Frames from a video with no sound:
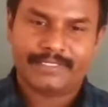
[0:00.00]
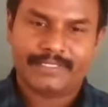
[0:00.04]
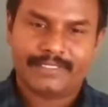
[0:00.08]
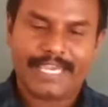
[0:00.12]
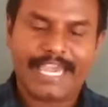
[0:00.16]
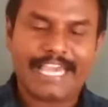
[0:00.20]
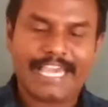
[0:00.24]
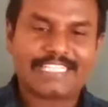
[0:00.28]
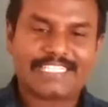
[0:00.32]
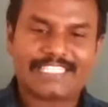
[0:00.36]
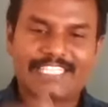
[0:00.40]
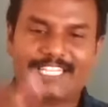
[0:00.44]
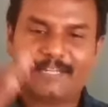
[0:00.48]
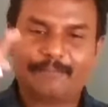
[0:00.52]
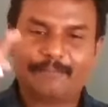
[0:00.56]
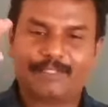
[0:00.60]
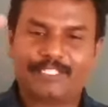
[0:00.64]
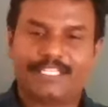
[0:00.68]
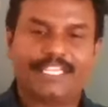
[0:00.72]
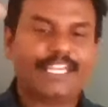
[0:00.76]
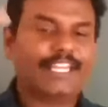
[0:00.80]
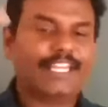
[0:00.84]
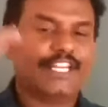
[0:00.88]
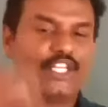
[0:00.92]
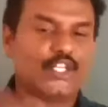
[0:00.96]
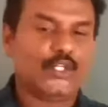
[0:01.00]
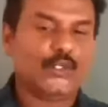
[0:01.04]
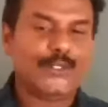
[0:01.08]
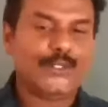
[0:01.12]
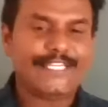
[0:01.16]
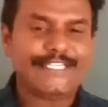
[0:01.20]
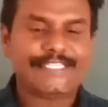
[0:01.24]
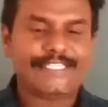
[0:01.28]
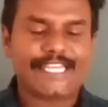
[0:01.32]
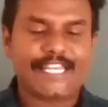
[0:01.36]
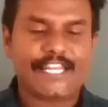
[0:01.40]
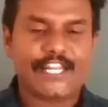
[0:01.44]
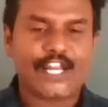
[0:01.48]
Except in
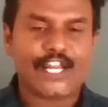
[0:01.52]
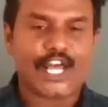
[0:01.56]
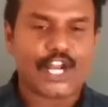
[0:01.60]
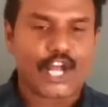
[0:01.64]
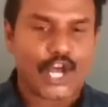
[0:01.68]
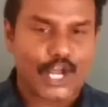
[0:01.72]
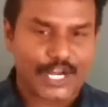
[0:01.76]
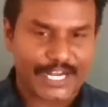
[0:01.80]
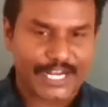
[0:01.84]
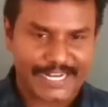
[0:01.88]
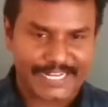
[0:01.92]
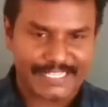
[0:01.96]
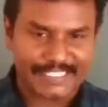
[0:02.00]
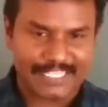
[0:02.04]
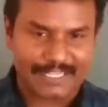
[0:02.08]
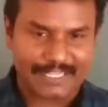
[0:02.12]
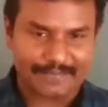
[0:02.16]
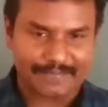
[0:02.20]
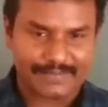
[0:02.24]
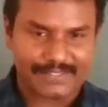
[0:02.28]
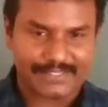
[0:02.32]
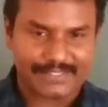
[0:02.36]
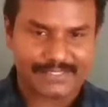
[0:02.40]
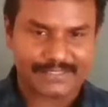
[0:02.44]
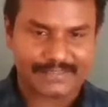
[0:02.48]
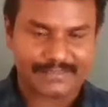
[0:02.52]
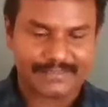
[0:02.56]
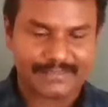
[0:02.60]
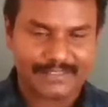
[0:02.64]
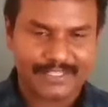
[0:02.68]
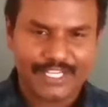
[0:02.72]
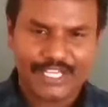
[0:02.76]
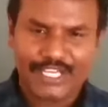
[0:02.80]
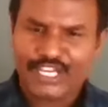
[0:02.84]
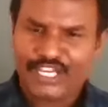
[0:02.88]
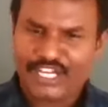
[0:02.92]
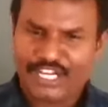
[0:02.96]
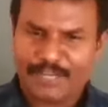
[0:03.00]
unicellular organisms,
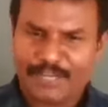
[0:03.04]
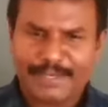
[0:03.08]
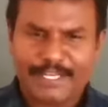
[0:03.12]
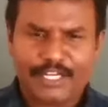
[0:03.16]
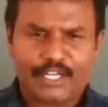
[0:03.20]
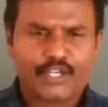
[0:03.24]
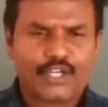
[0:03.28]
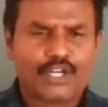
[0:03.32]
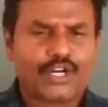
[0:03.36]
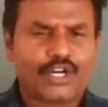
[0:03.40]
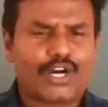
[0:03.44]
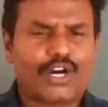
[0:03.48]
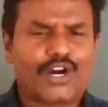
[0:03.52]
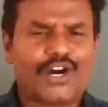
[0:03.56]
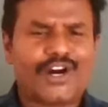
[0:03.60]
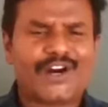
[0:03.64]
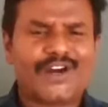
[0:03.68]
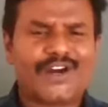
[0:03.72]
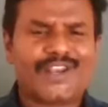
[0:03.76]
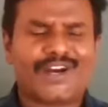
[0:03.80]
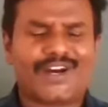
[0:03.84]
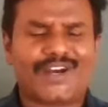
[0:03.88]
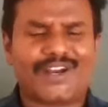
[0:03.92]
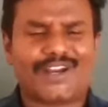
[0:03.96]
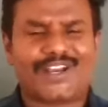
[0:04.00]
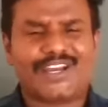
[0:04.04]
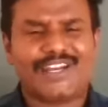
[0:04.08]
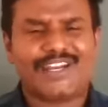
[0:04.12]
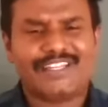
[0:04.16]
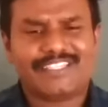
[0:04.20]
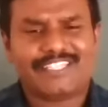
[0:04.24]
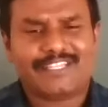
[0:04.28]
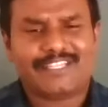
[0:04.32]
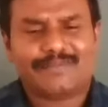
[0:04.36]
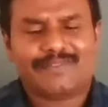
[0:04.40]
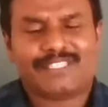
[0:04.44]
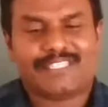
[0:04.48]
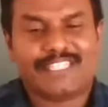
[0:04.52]
remaining all
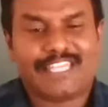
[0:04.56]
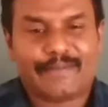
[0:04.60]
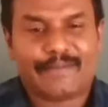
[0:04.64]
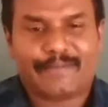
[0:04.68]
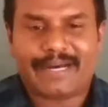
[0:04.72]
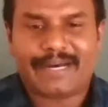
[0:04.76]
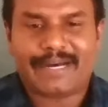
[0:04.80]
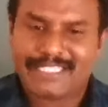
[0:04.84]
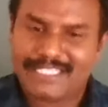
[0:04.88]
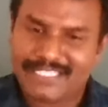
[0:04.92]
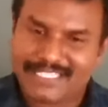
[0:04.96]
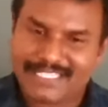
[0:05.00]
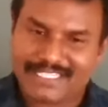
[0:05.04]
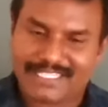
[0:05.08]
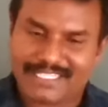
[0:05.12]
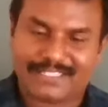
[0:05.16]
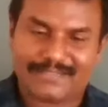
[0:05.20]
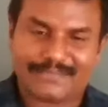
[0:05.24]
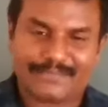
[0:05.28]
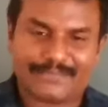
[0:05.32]
organisms, they must